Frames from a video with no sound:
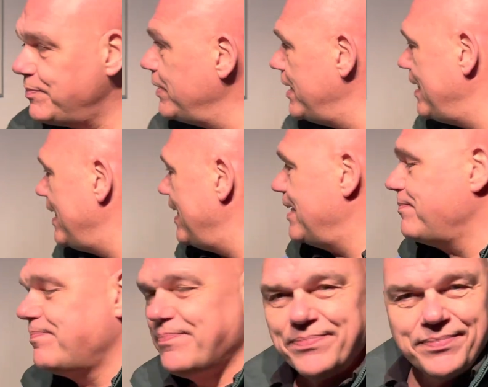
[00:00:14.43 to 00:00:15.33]
But
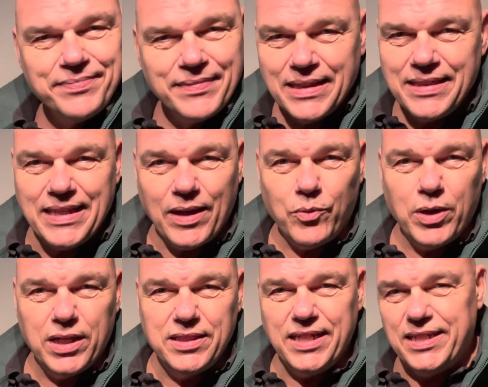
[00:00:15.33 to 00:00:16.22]
that
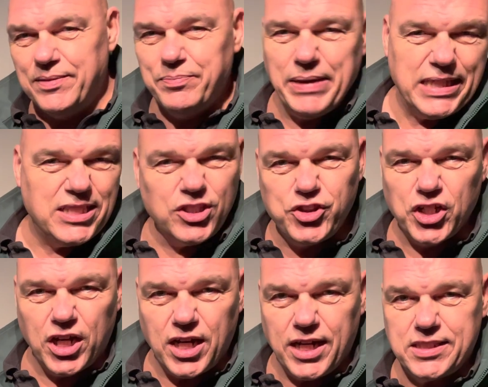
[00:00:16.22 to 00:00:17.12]
one didn't make the
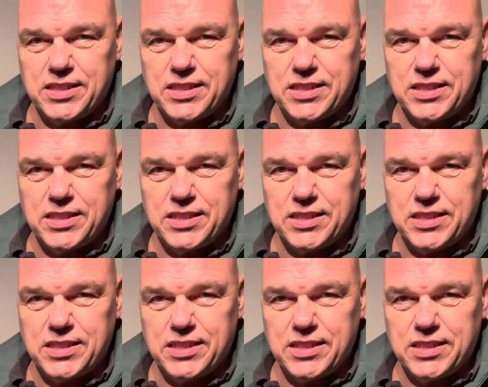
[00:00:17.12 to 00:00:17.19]
charge.